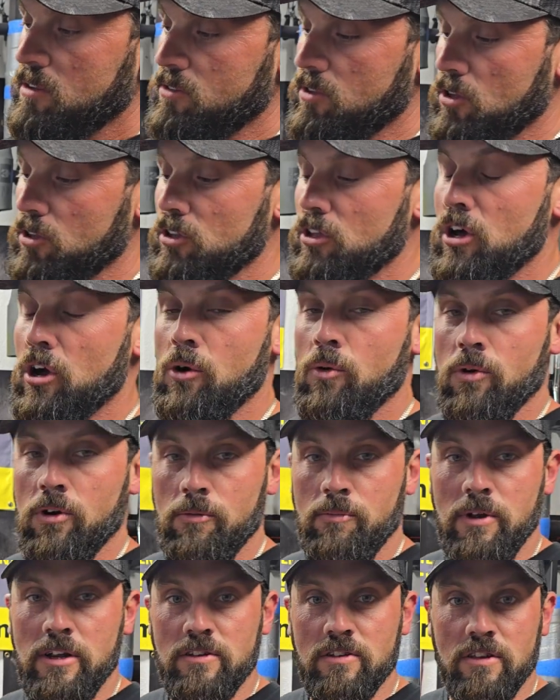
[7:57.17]
lower,
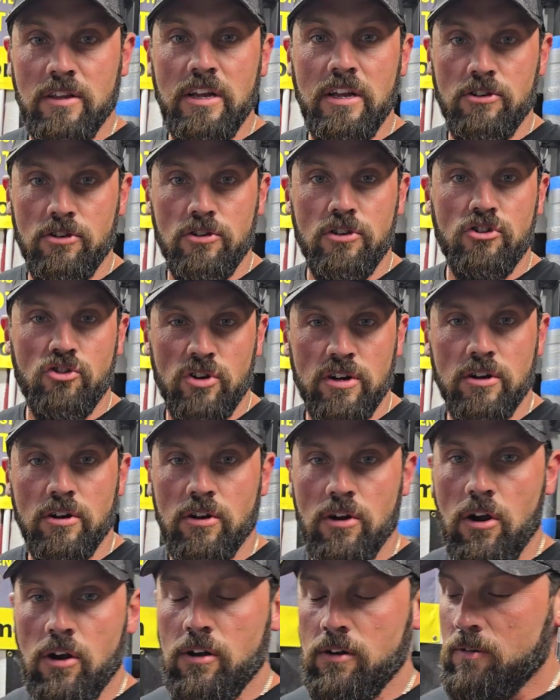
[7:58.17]
basically under the trigger
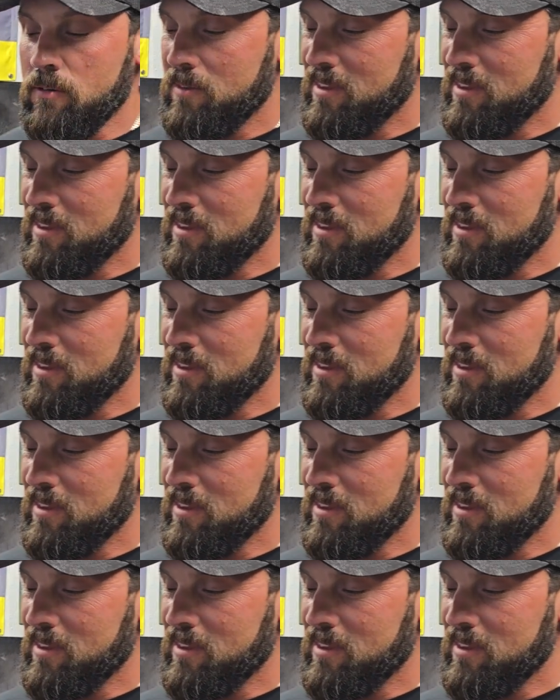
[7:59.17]
guard.